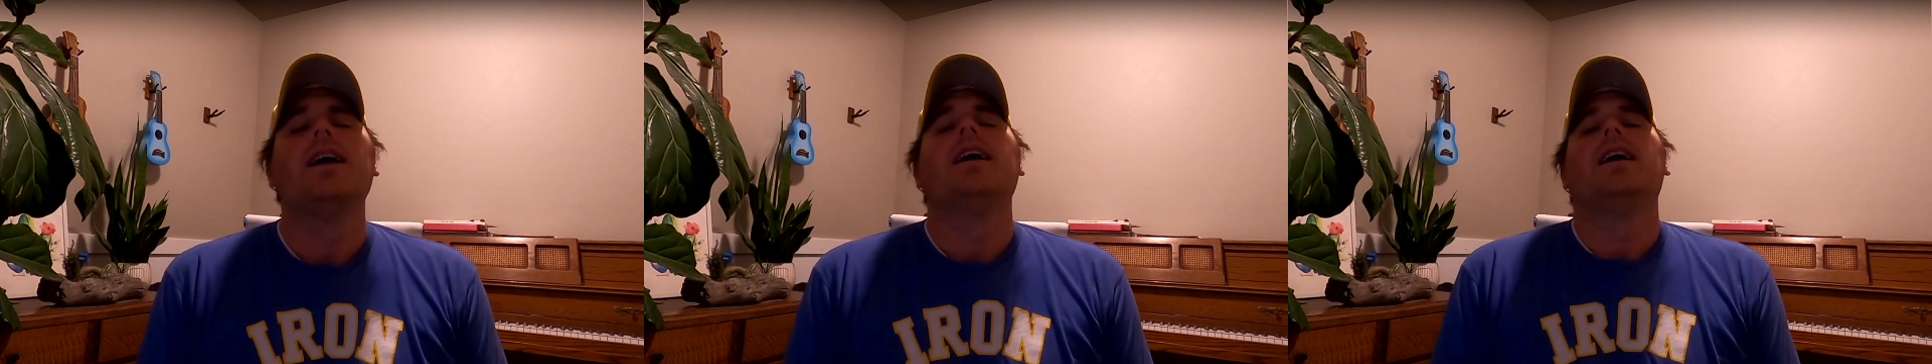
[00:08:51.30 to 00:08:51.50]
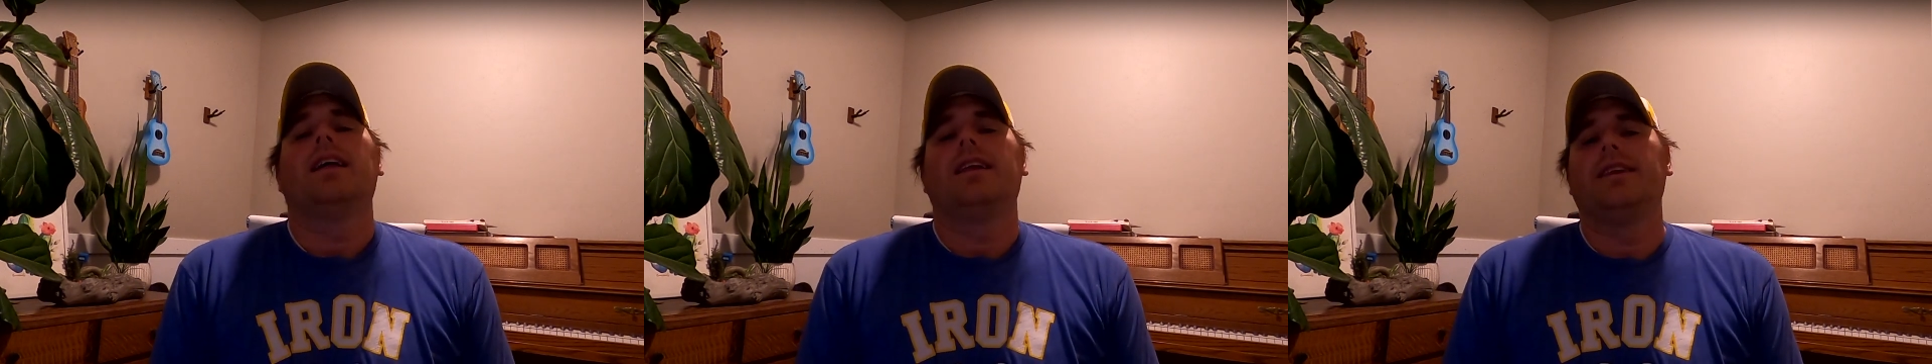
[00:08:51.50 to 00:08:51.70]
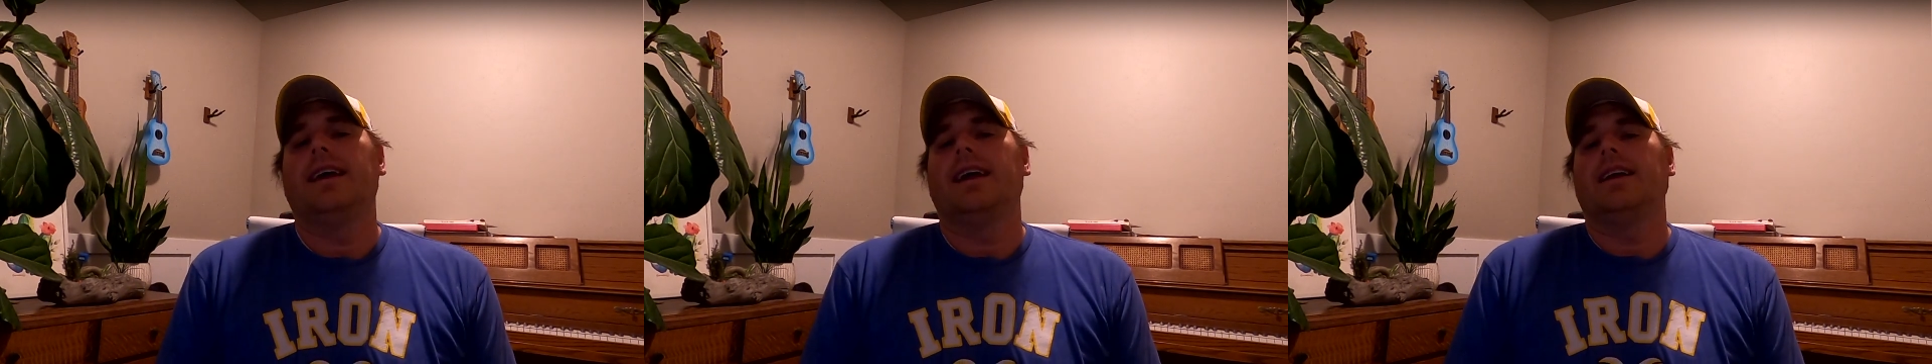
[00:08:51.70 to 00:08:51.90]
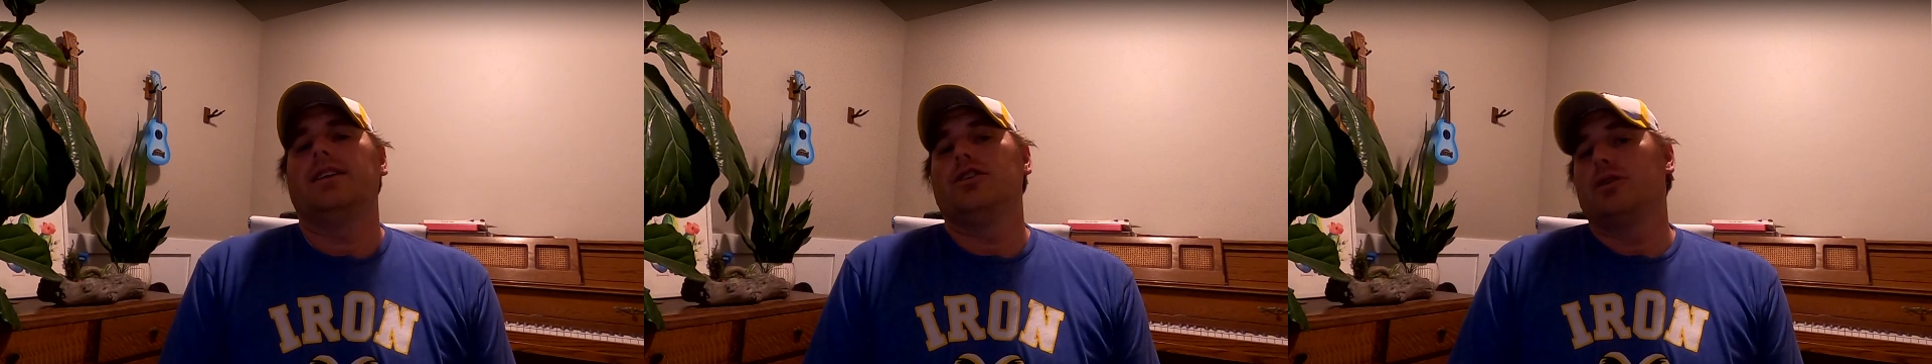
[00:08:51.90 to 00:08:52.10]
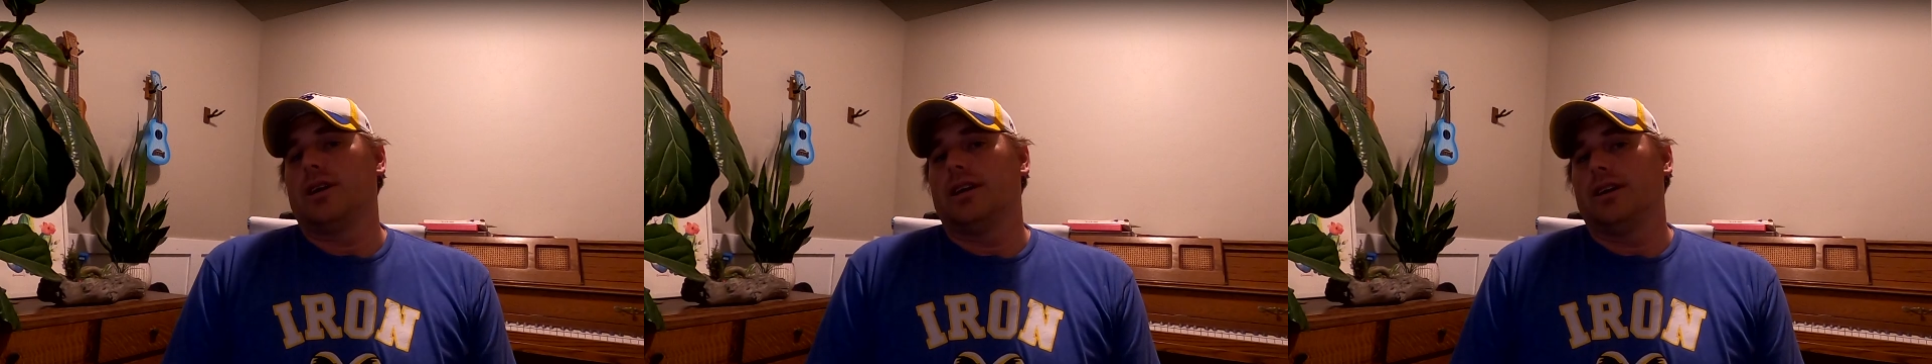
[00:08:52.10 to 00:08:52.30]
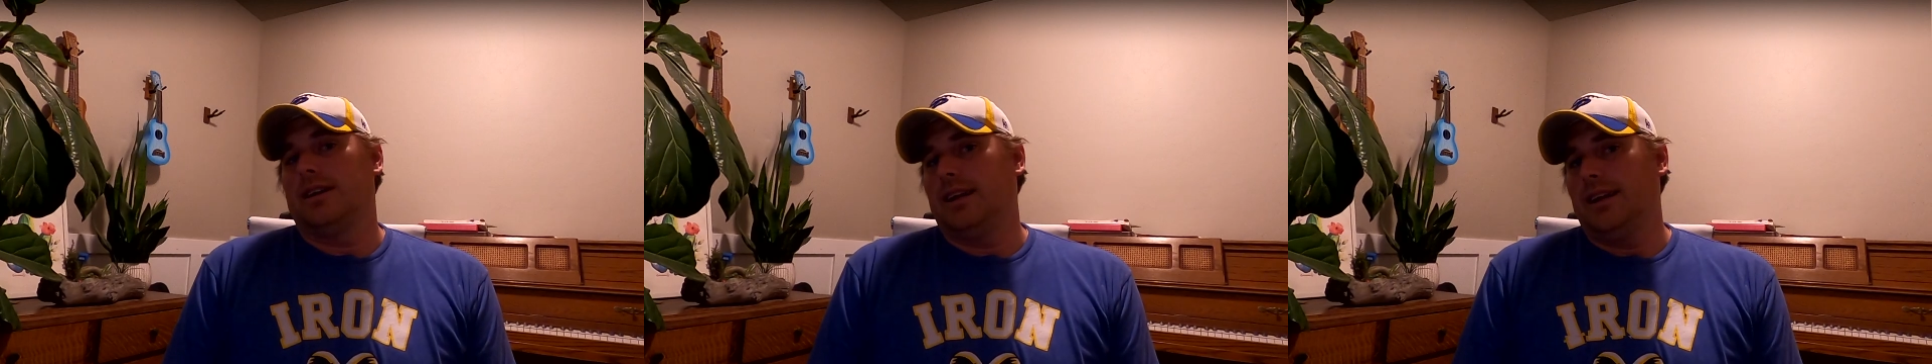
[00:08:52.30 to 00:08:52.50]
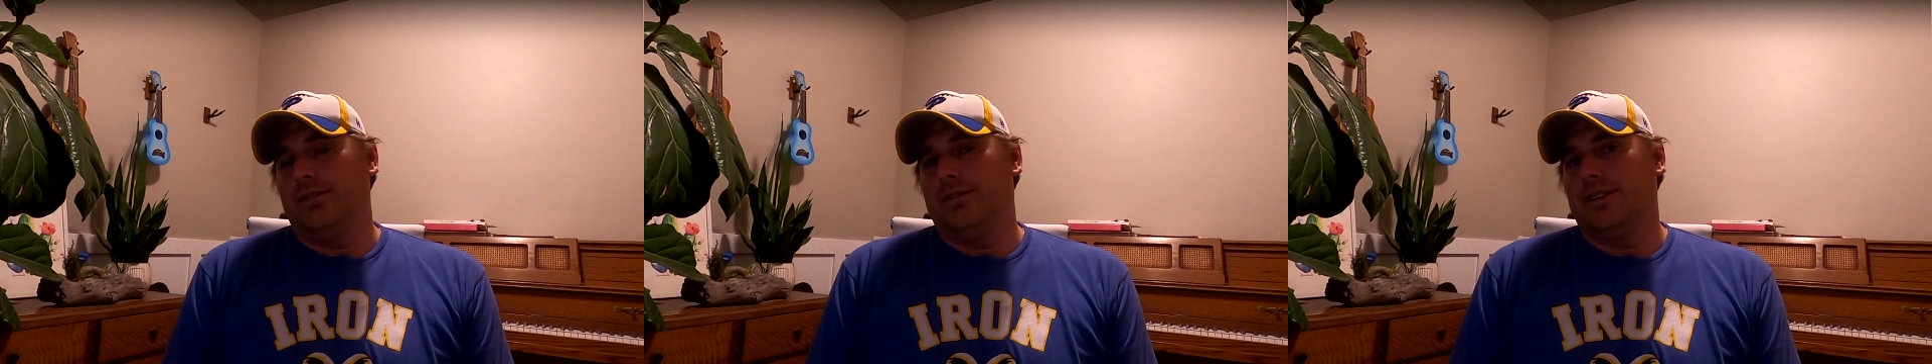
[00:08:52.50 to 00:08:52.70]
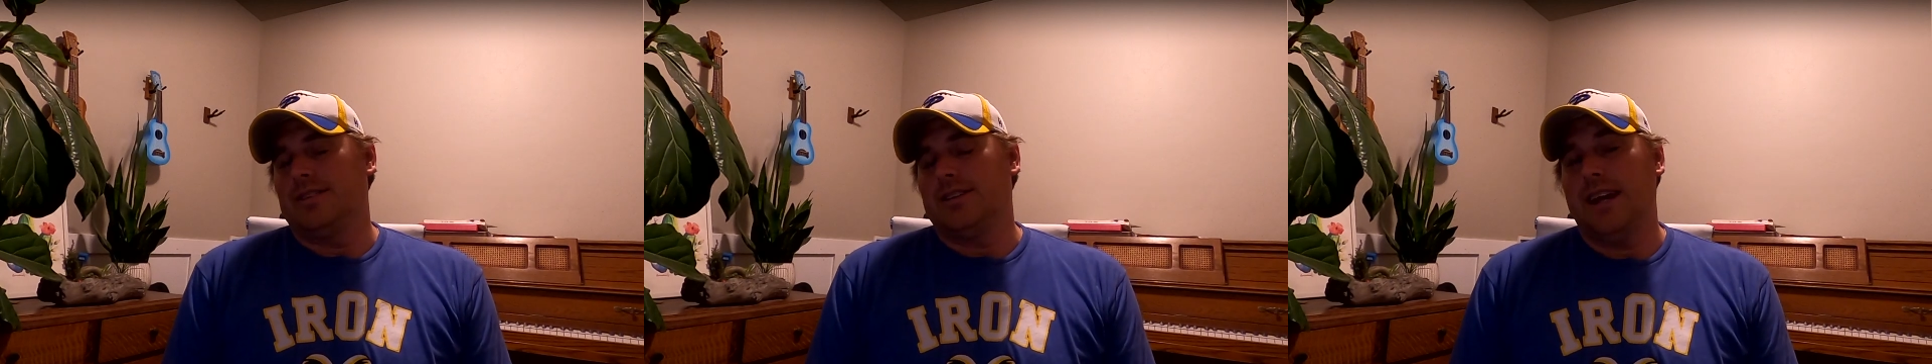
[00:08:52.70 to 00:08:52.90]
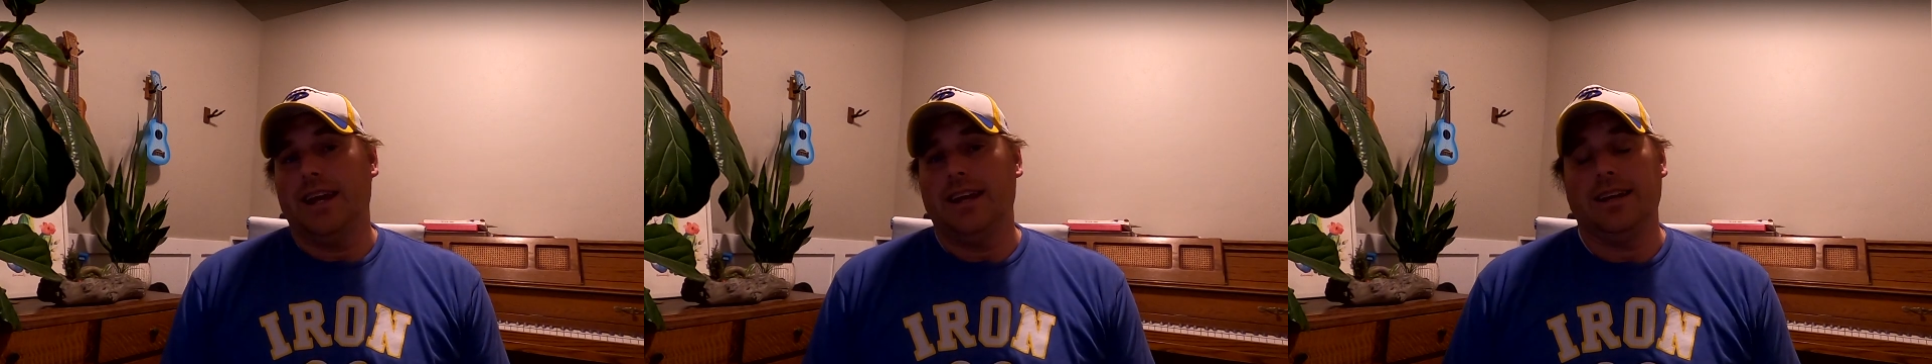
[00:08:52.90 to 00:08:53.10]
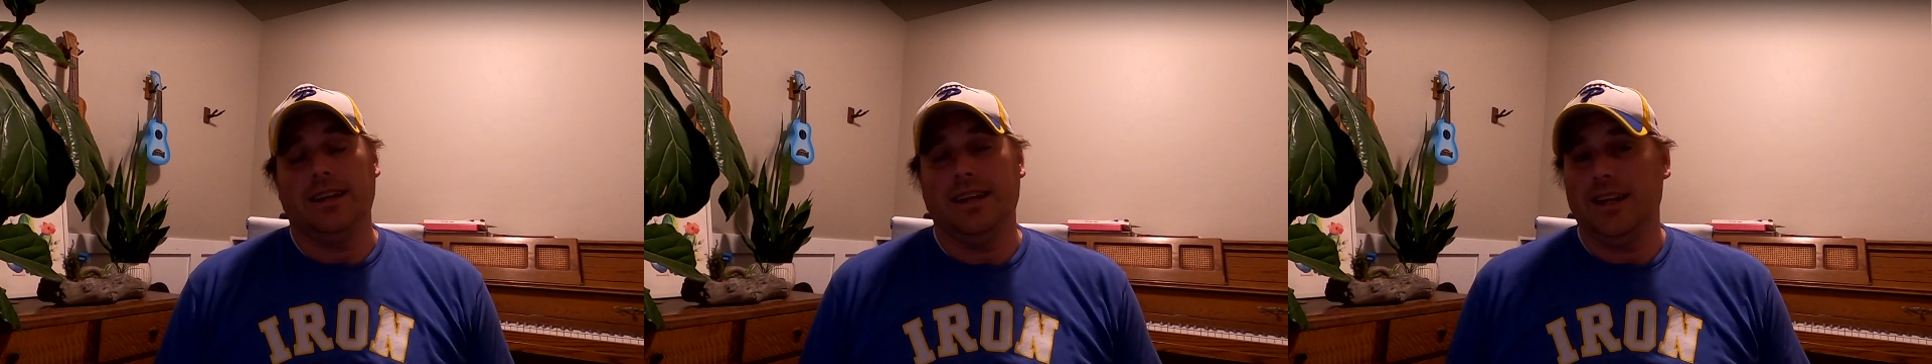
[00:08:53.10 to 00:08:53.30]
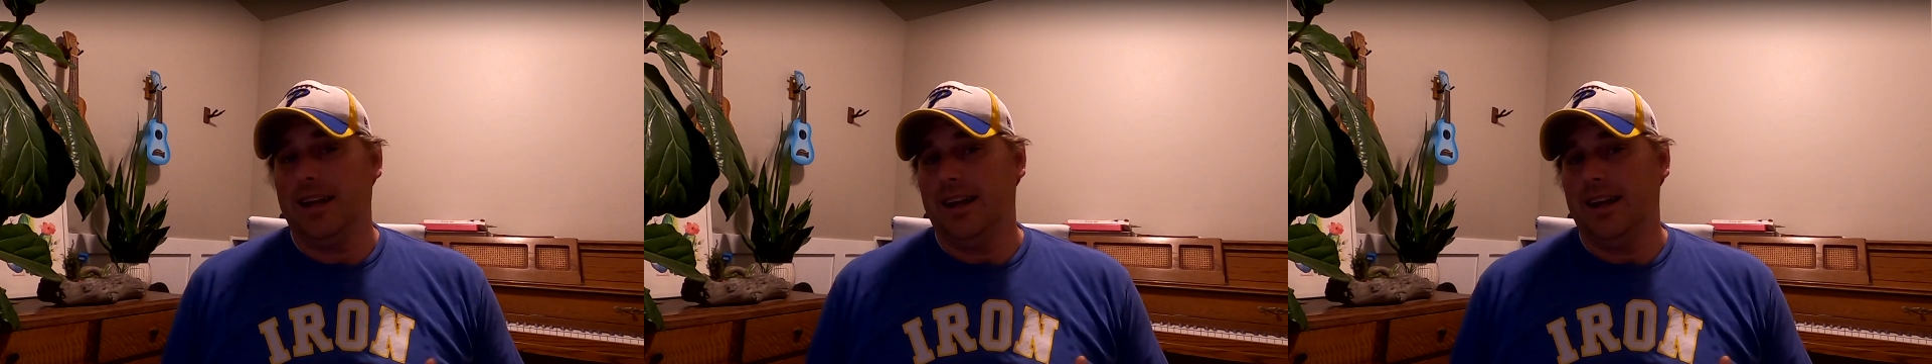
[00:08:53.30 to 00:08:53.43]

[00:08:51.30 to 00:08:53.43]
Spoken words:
then you can even take it